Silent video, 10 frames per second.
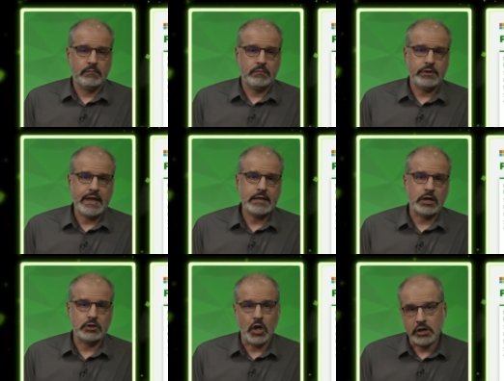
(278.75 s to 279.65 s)
planning
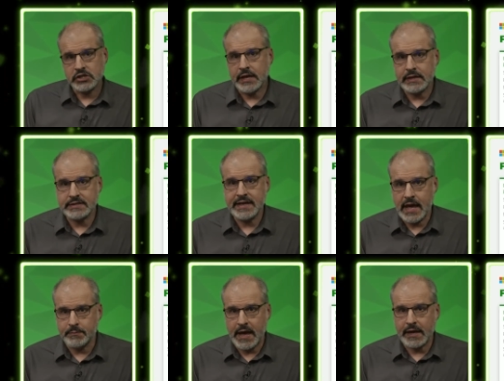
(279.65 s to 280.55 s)
on launching into
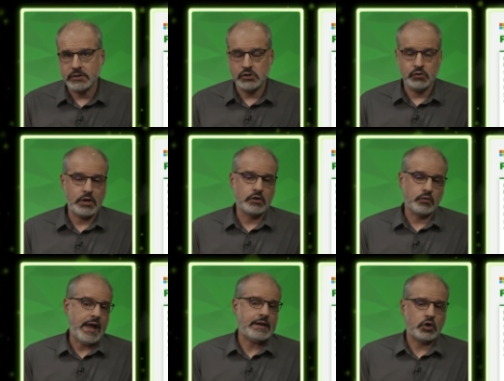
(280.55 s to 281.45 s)
Game Pass, you could
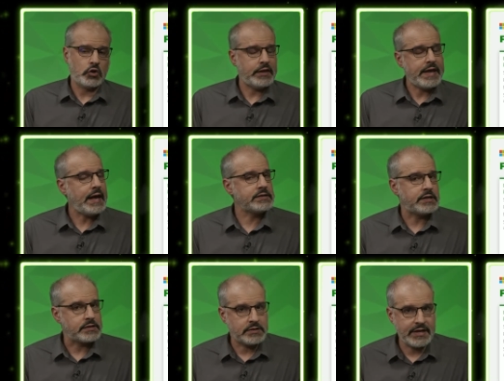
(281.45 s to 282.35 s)
grant early
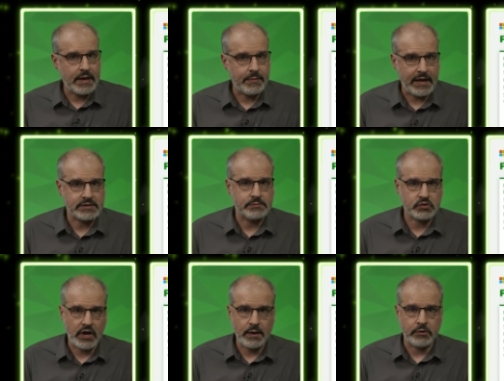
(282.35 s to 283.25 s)
access to Game Pass
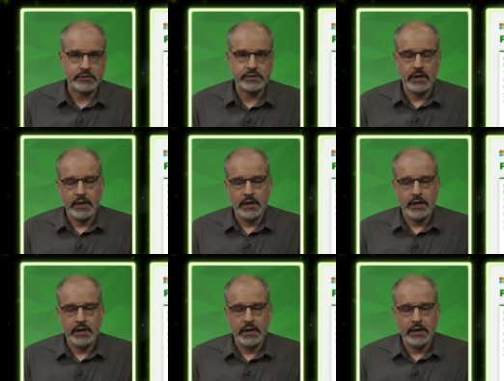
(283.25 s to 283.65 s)
subscribers.